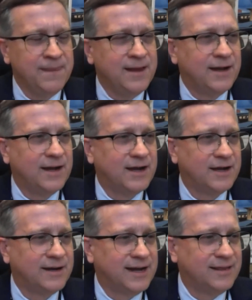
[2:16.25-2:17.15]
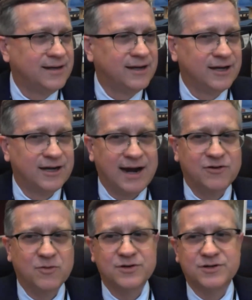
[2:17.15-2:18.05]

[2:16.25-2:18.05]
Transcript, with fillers: and then afterwards,